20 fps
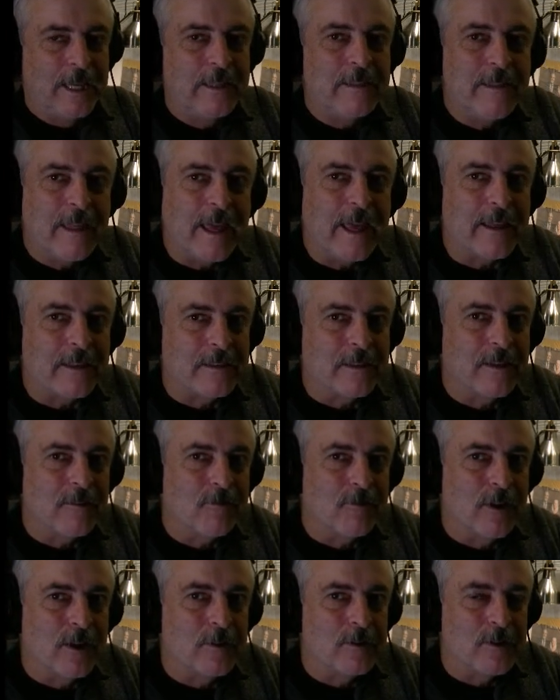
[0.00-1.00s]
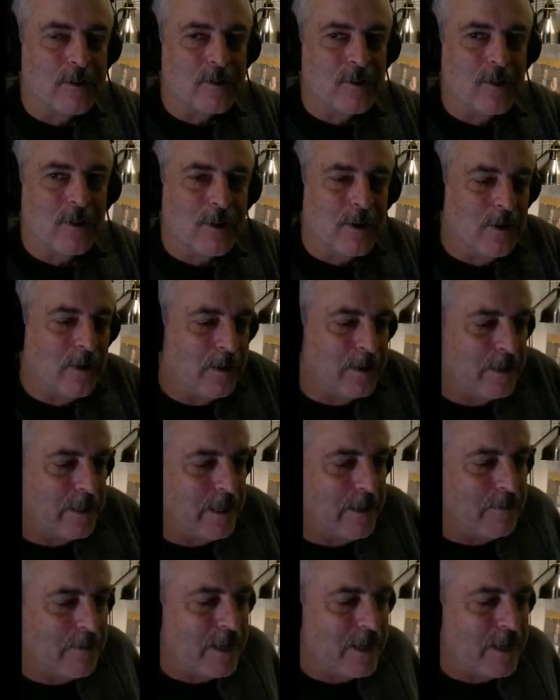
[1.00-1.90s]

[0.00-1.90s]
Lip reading: In that, they found a zircon,